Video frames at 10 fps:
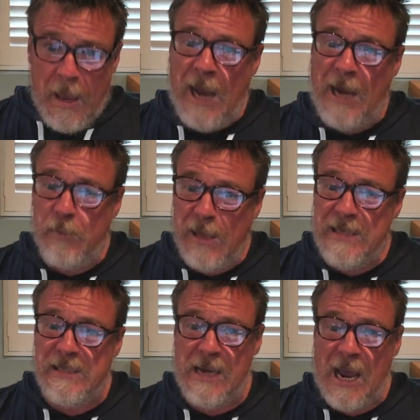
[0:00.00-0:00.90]
and
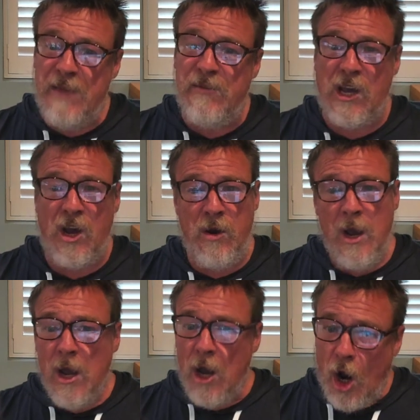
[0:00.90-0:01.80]
place an AVO
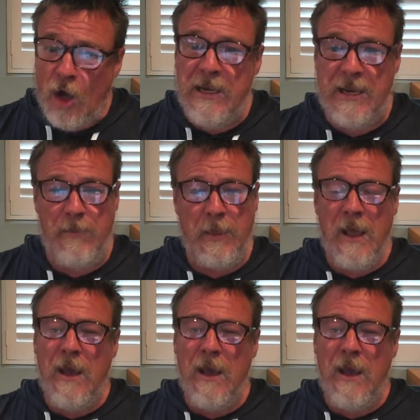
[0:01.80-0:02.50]
on him.